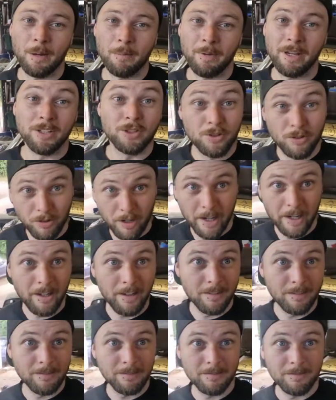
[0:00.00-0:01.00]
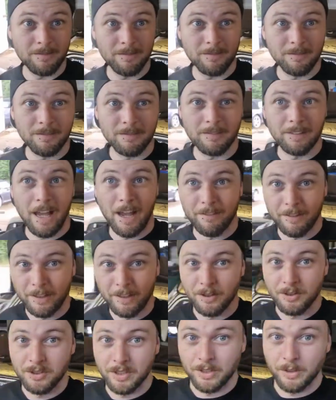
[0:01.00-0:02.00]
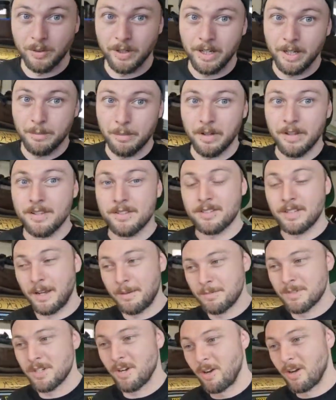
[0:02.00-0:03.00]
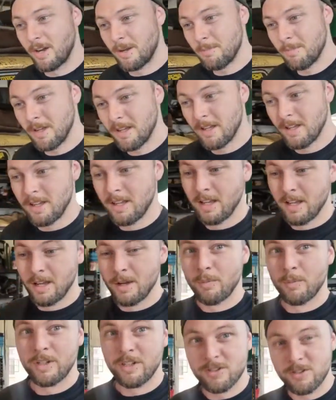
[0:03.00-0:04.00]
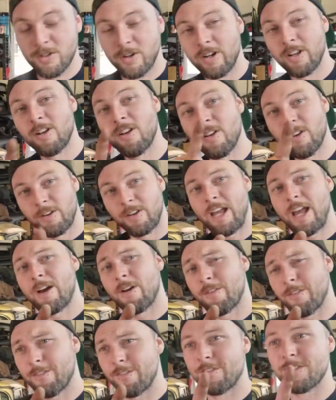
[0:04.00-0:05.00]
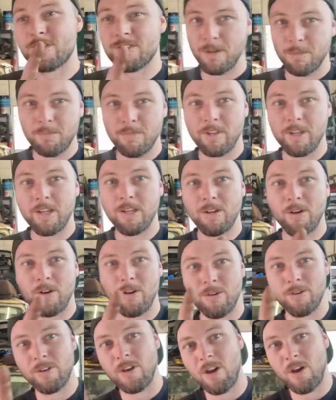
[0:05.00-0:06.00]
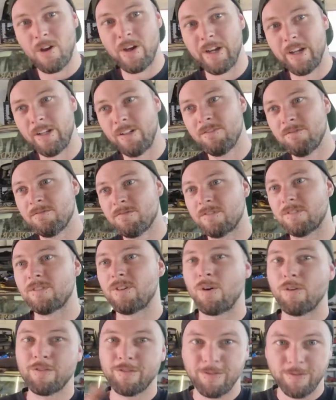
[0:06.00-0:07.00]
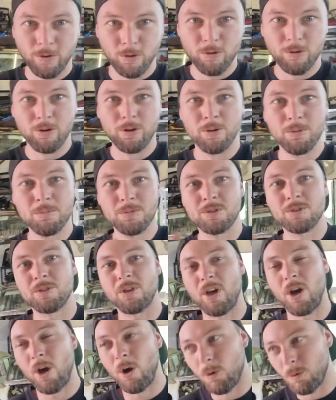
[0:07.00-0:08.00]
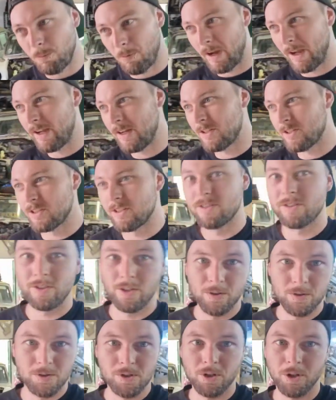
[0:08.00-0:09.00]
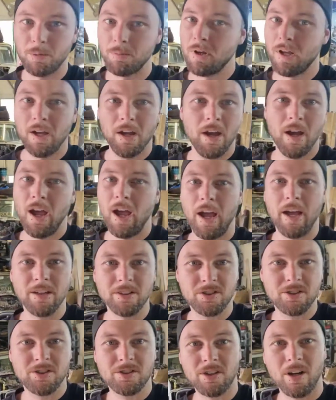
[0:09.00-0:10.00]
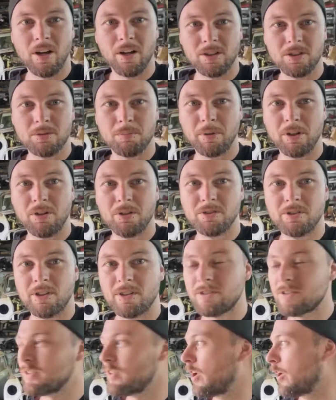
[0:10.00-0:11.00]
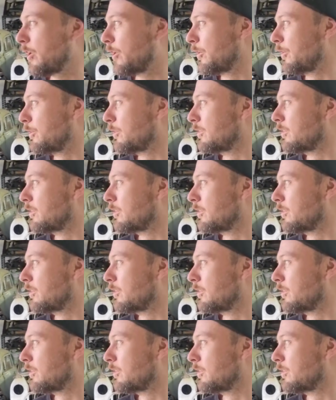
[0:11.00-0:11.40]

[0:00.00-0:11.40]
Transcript: It's great having signal here, but at the same time, when you're trying to look out for something online, on forums, old pages, YouTube, it sucks because there's no...